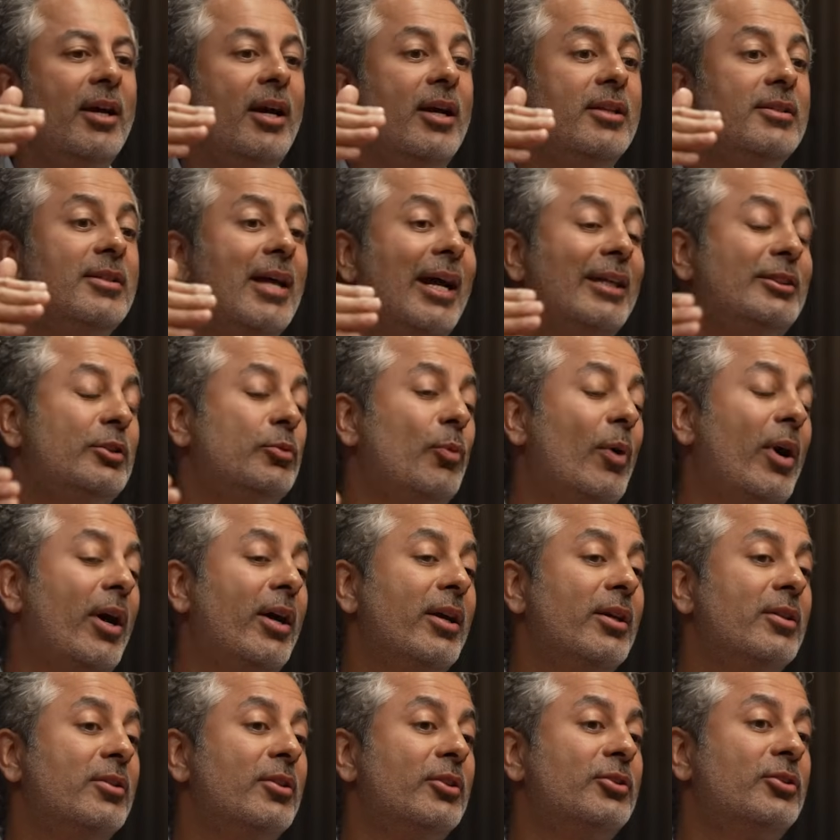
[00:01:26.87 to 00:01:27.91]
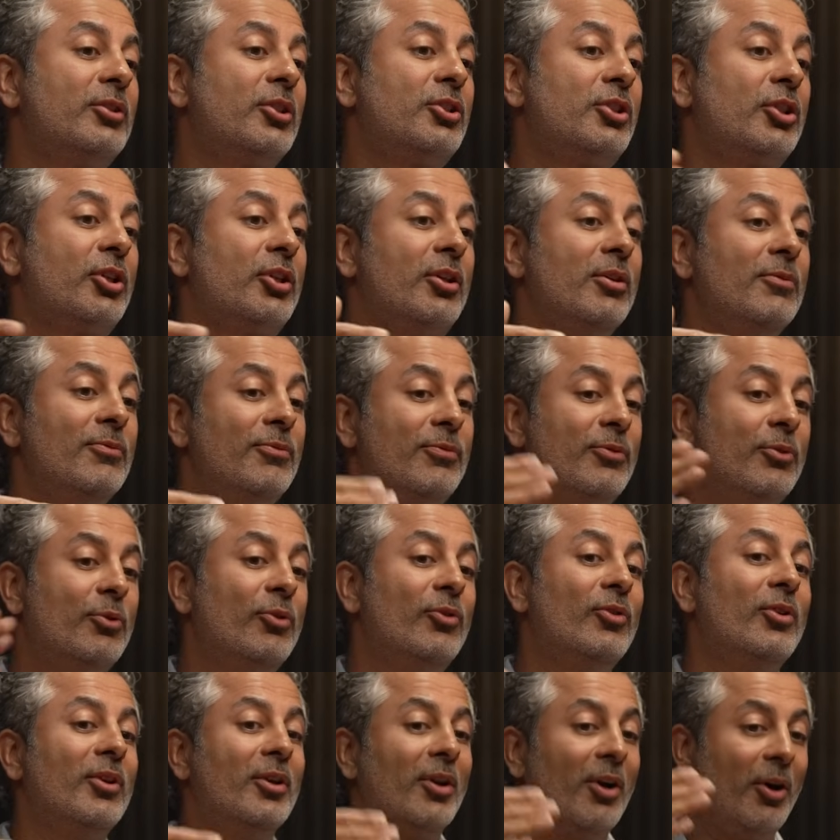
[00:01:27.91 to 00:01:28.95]
And that's why there's such a
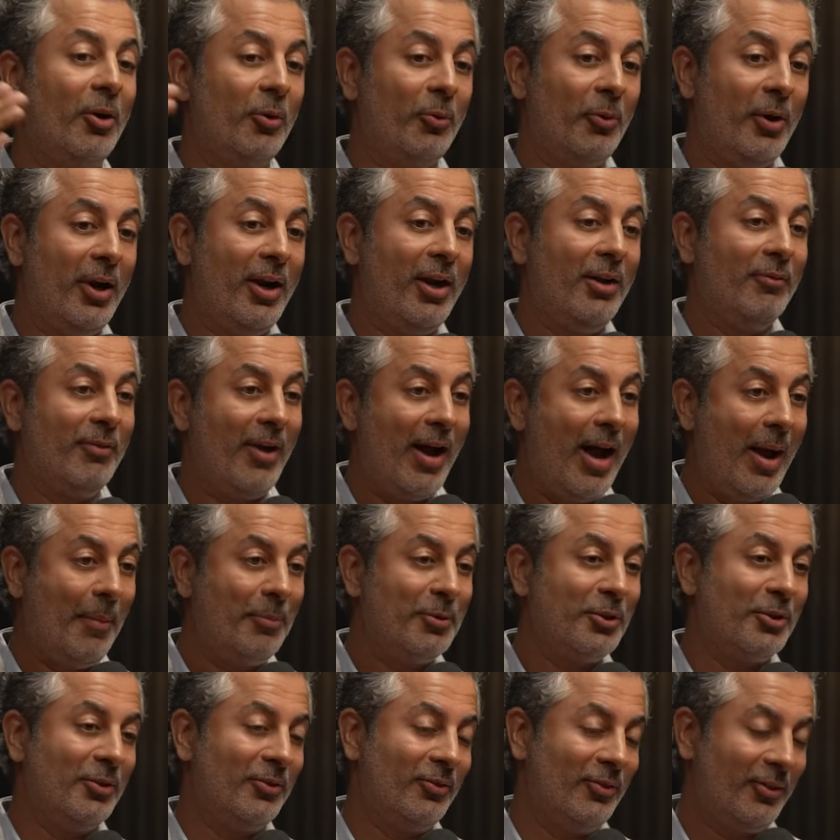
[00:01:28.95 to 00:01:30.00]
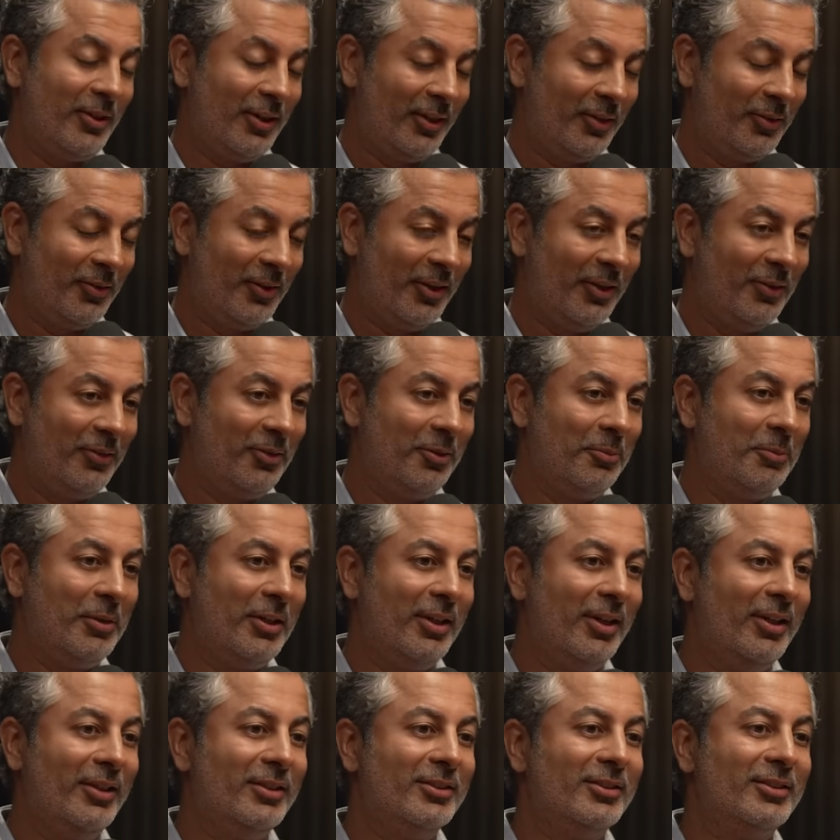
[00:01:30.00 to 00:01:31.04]
confusing array of options that exist,
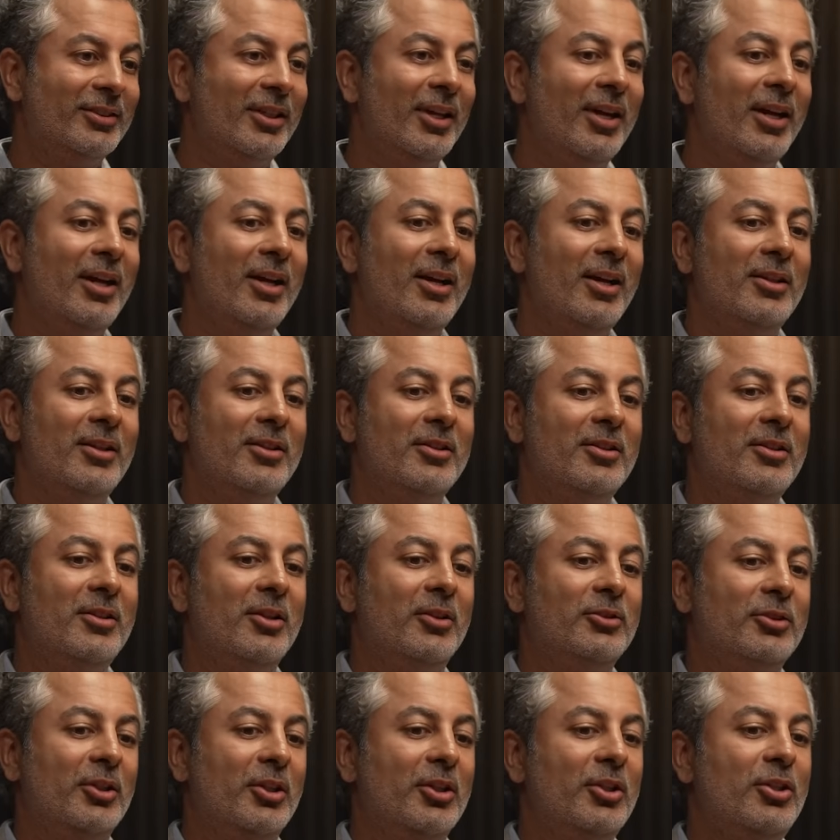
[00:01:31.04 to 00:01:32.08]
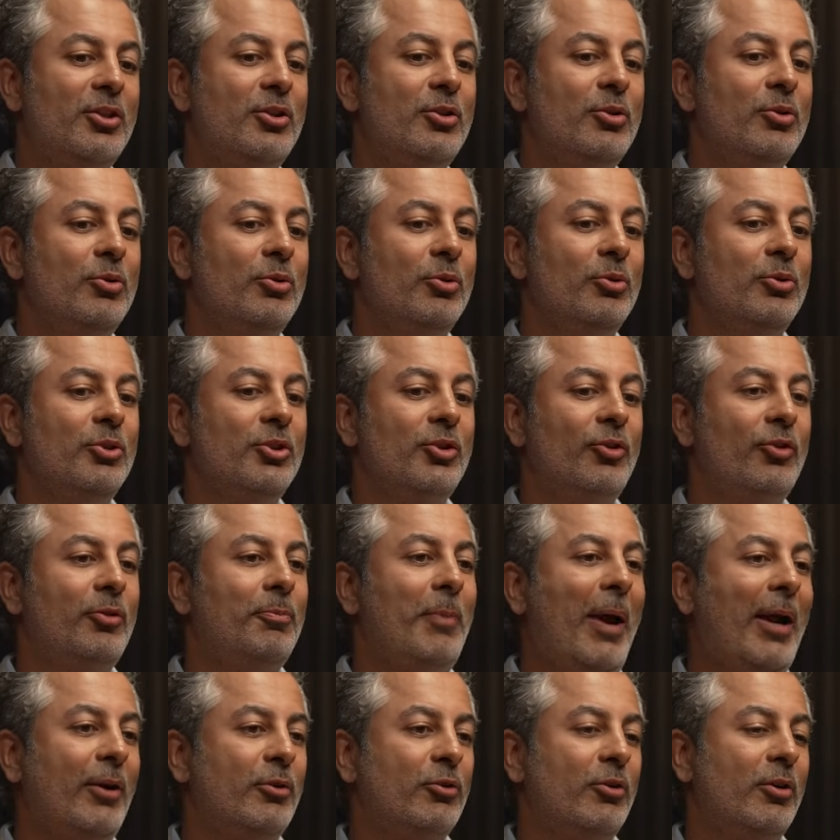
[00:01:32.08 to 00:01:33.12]
because there's a huge
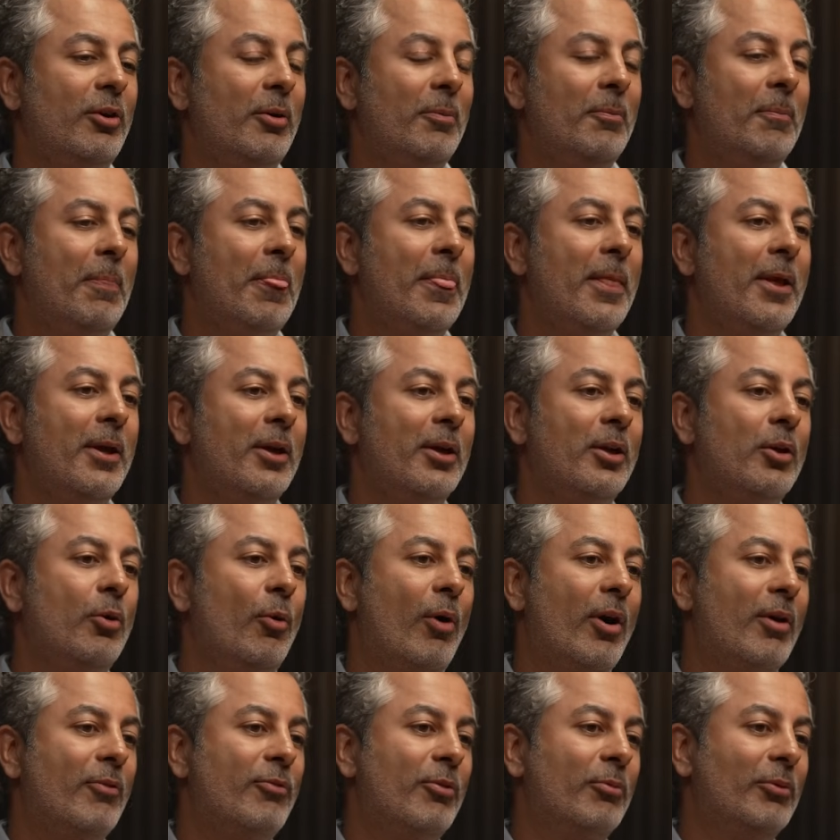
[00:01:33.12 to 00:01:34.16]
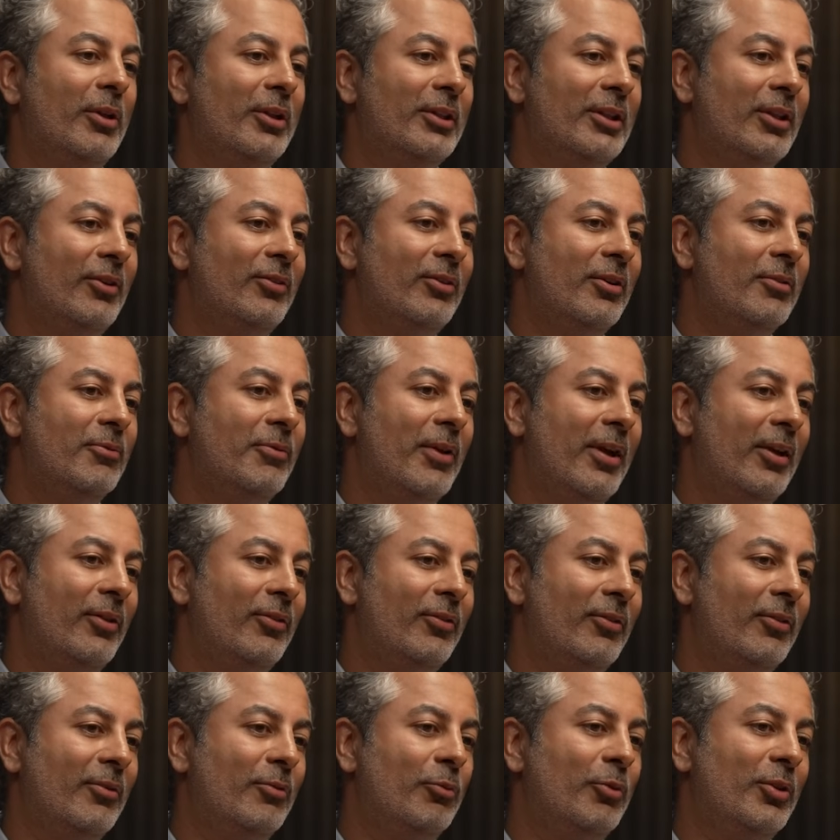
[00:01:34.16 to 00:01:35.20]
spectrum going from the least
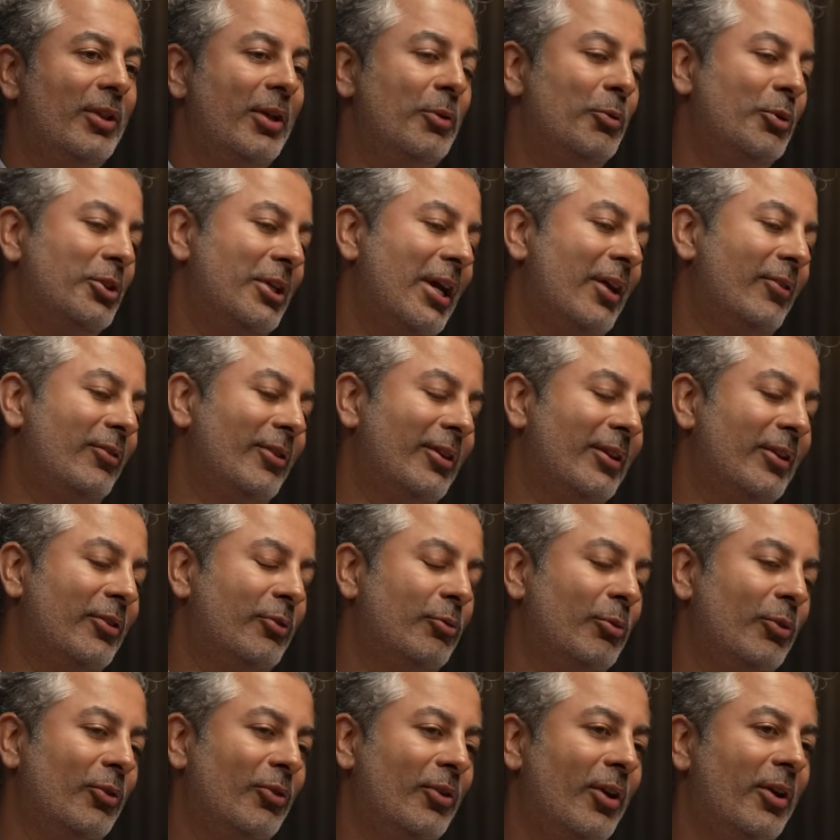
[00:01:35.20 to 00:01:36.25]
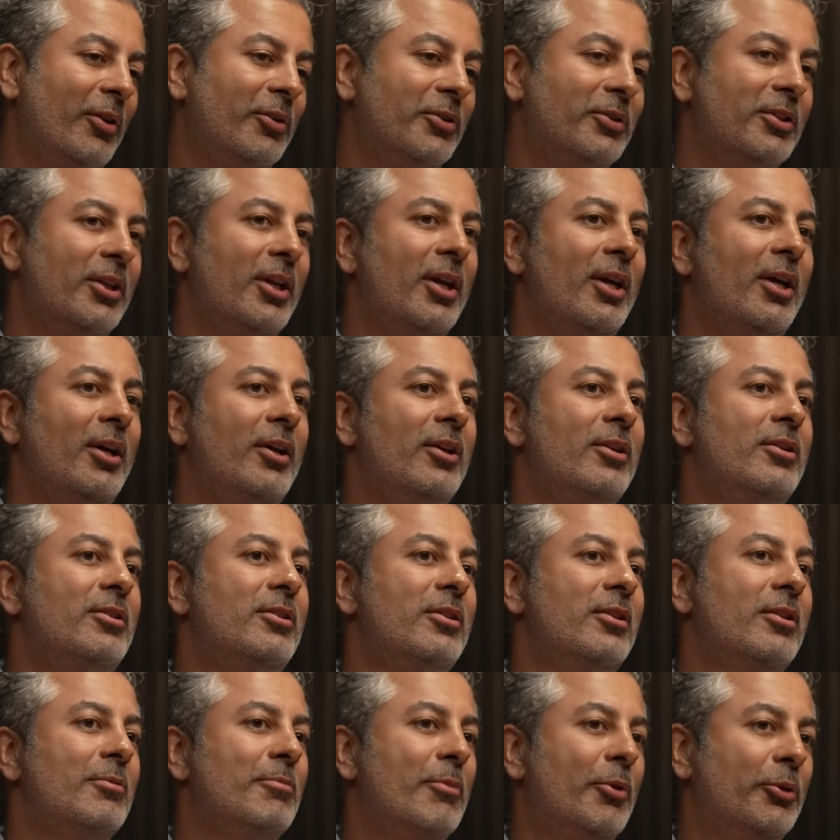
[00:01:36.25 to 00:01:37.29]
invasive, with, which has the least result,
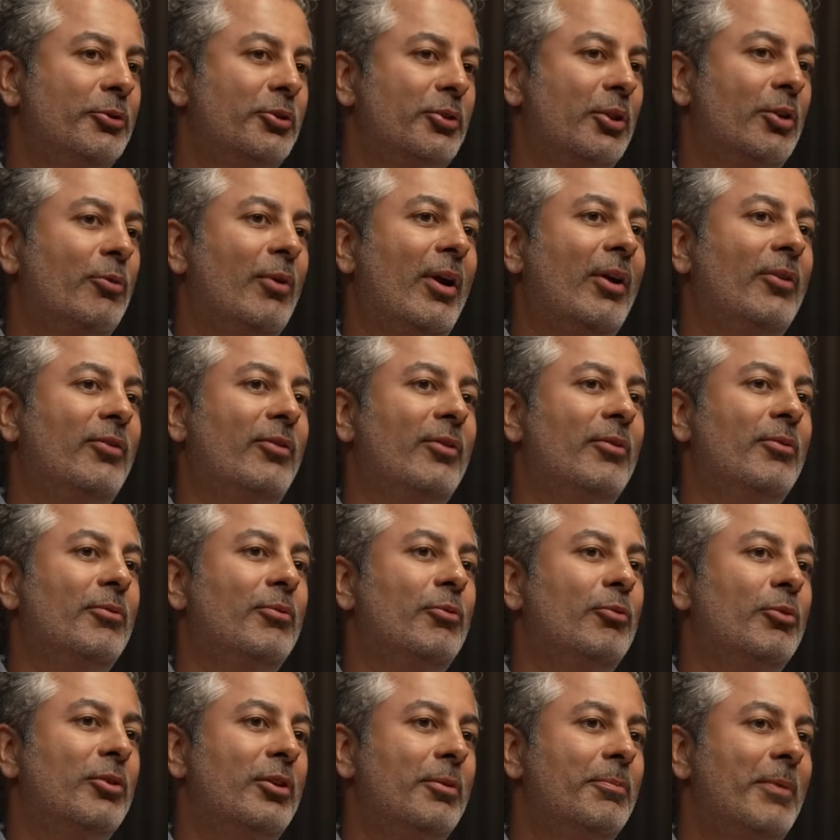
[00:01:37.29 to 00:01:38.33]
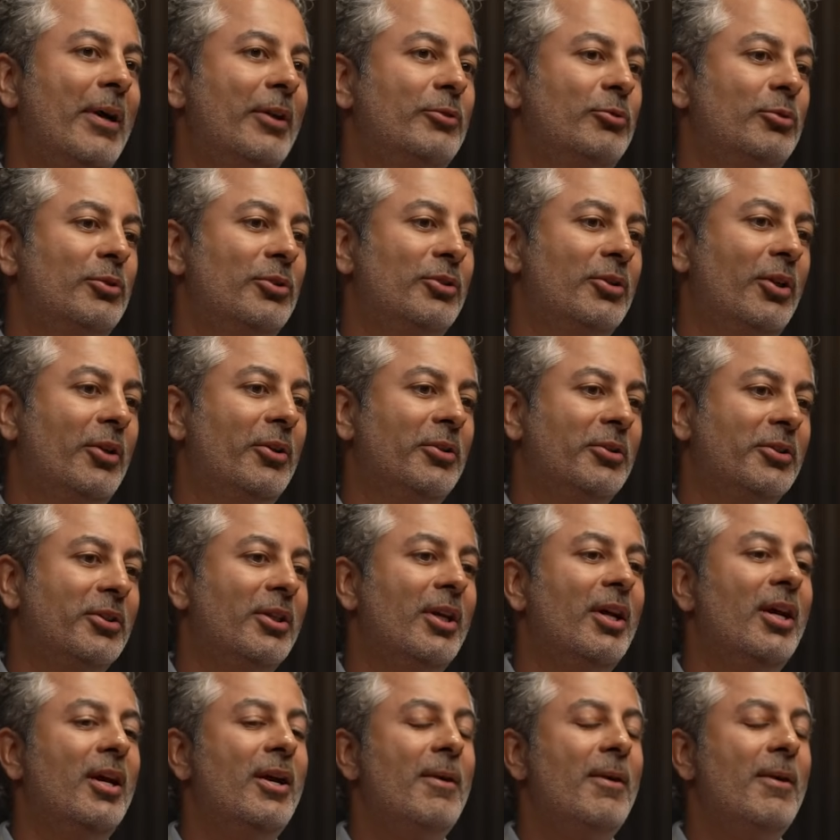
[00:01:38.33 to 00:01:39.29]
to the most aggressive with the best result.